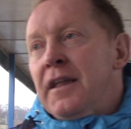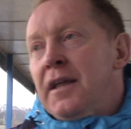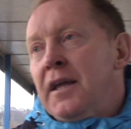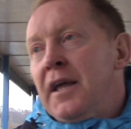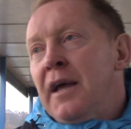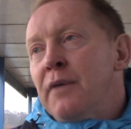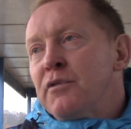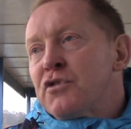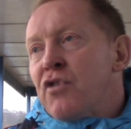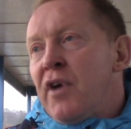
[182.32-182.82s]

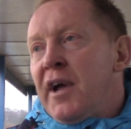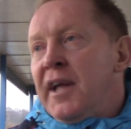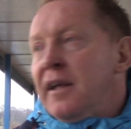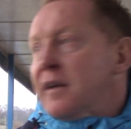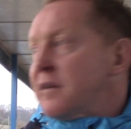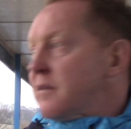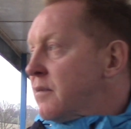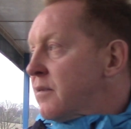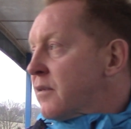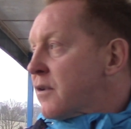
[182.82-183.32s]
Yeah, it was great.
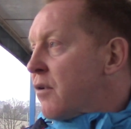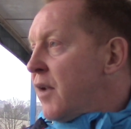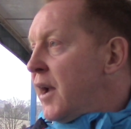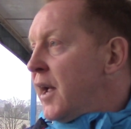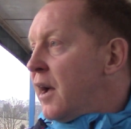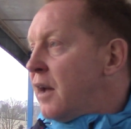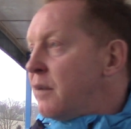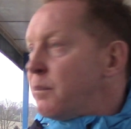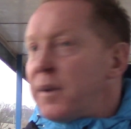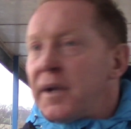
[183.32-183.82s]

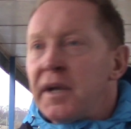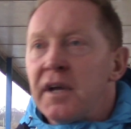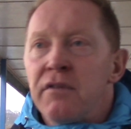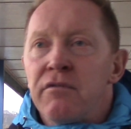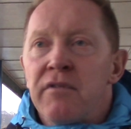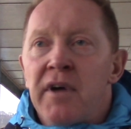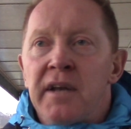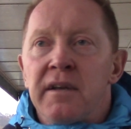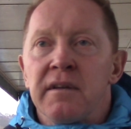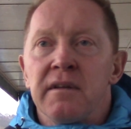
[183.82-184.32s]
Great unbeaten run.